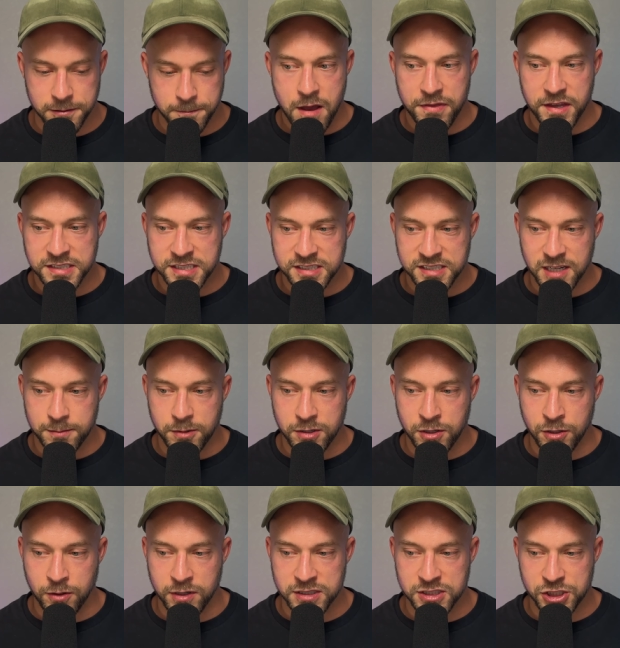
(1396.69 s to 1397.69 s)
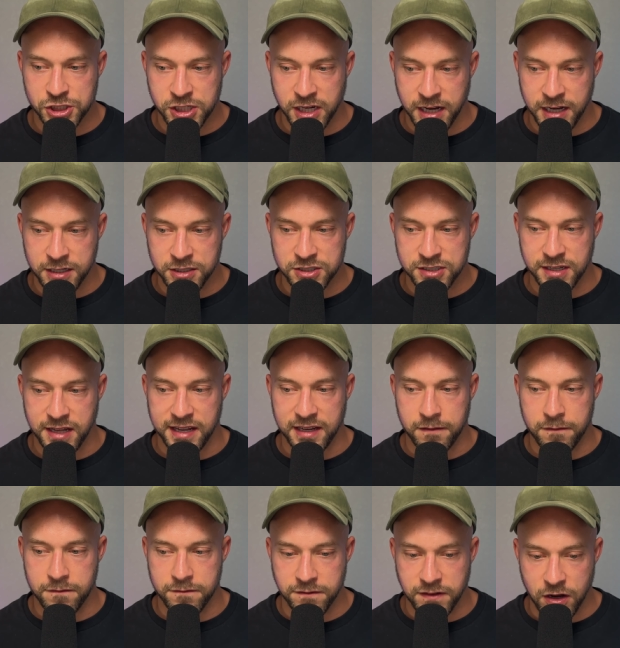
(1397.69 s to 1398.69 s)
This is someone who has changed
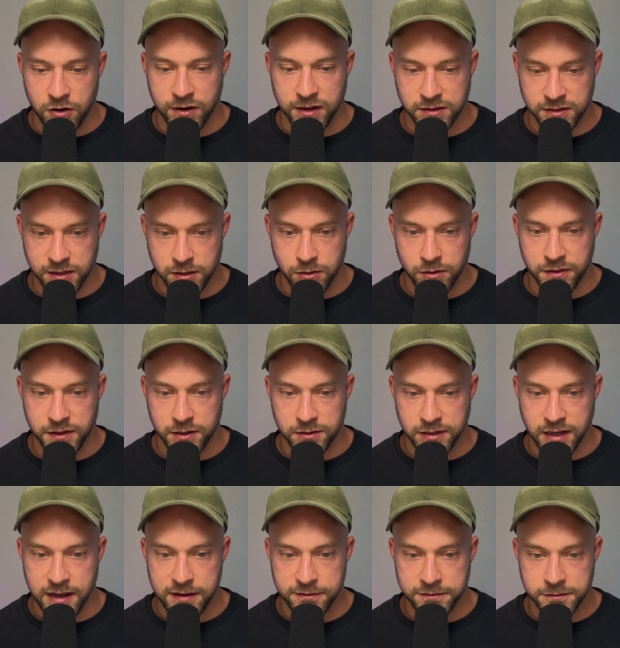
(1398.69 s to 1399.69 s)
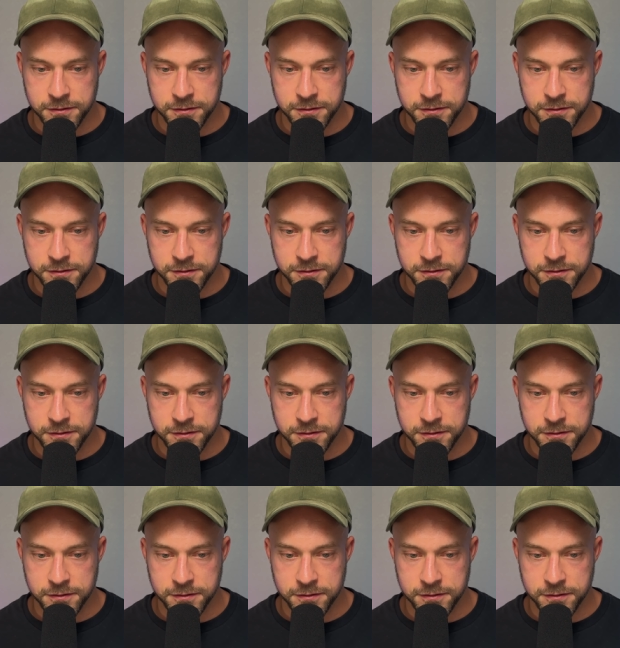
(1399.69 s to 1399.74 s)
like very little in their life.